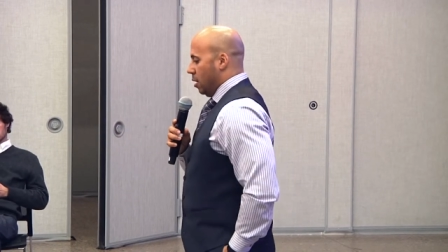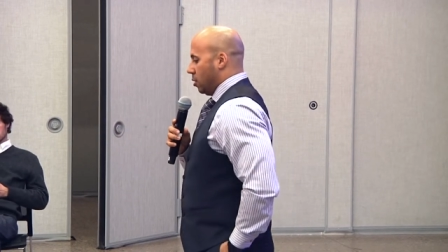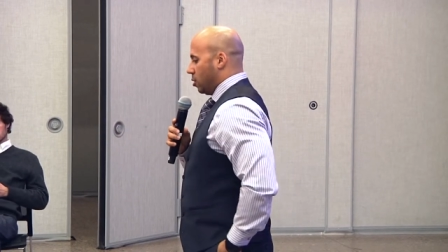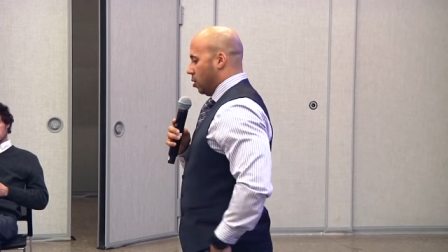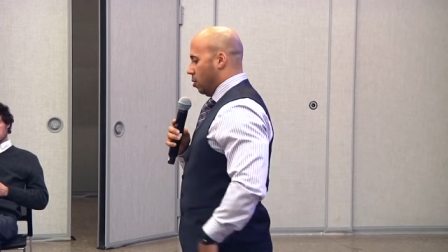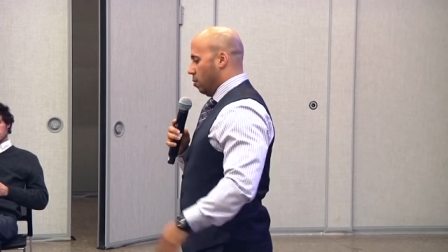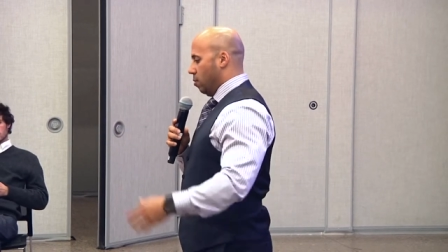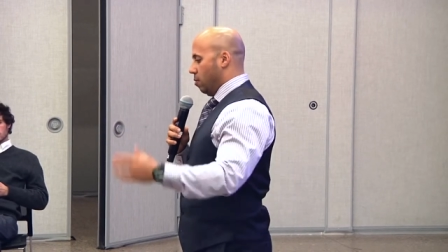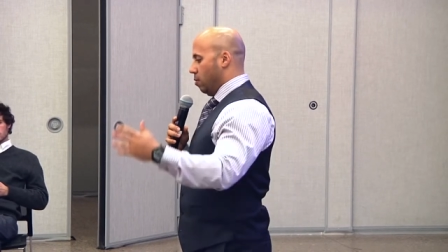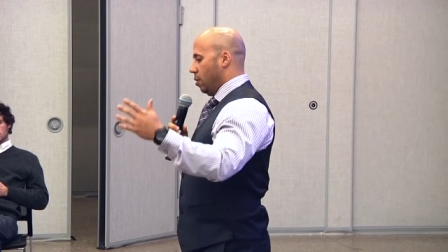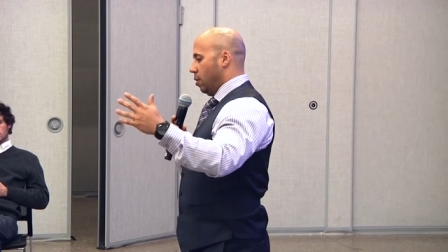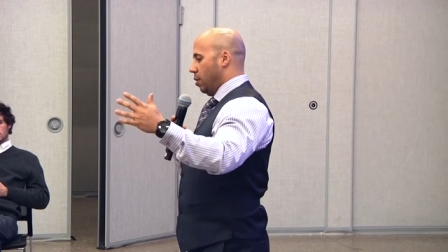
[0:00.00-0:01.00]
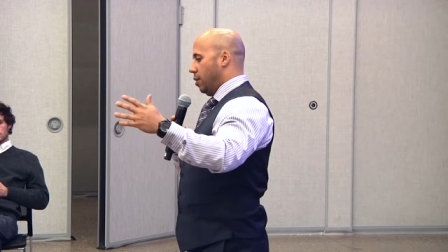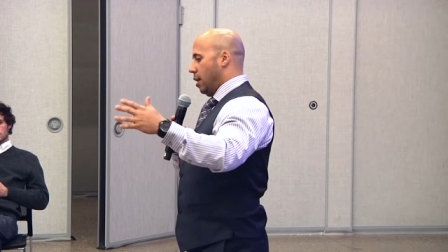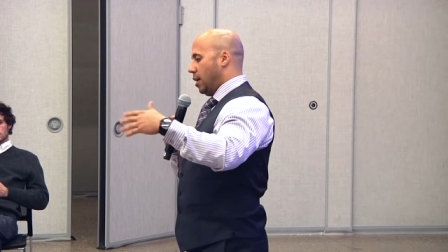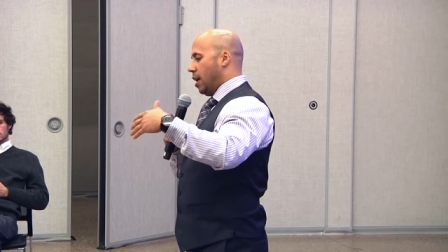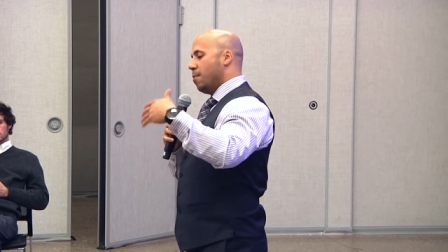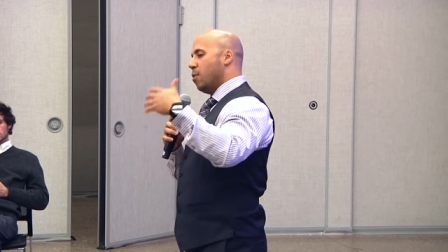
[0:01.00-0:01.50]
So
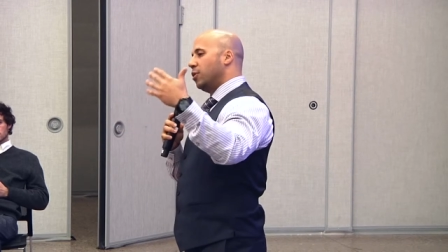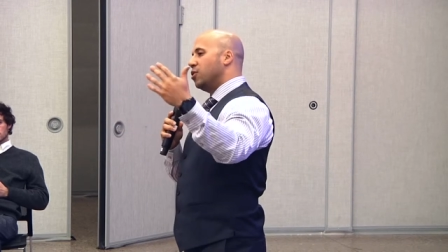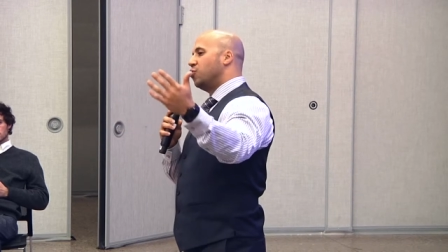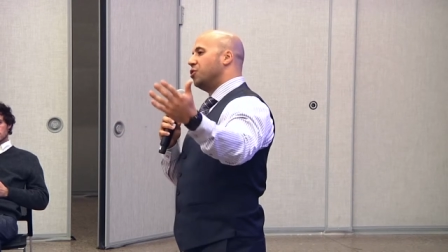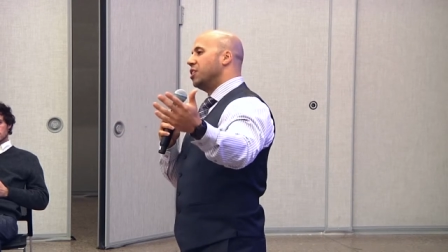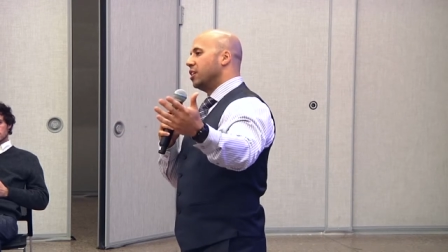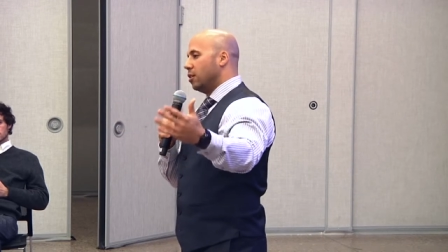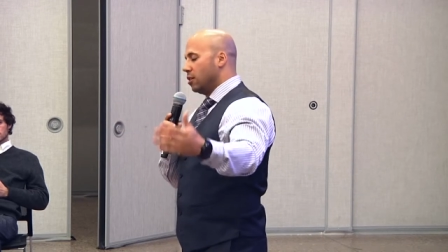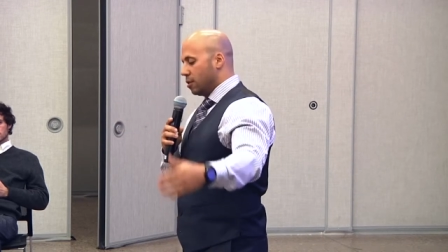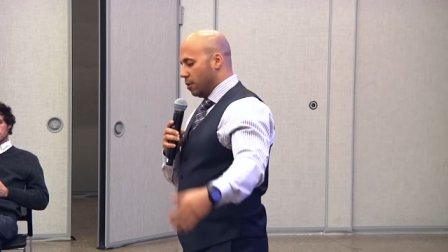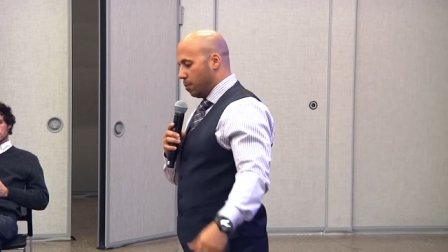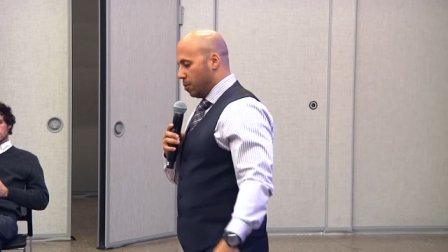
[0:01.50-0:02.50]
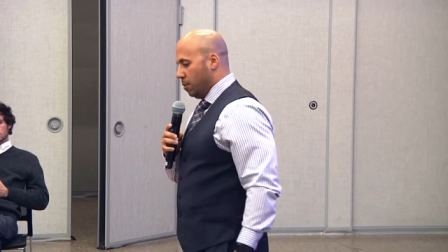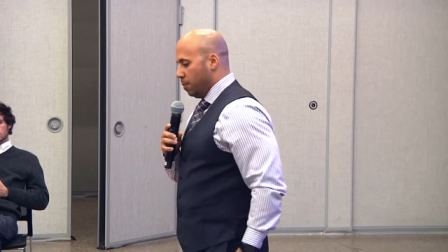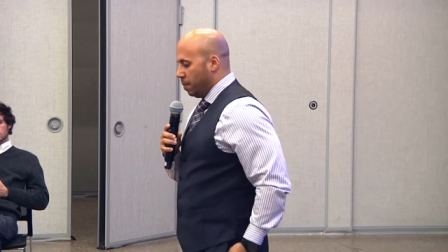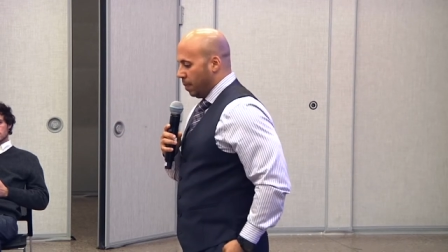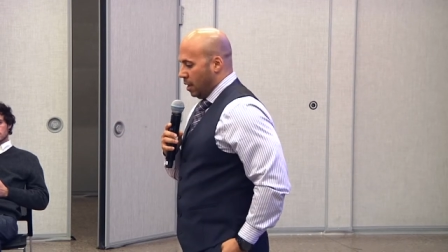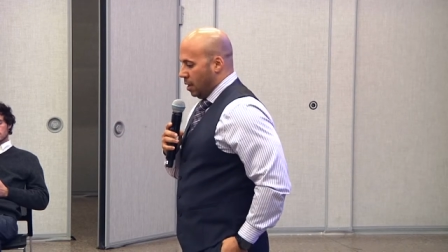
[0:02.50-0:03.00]
they came up with this ridiculous number.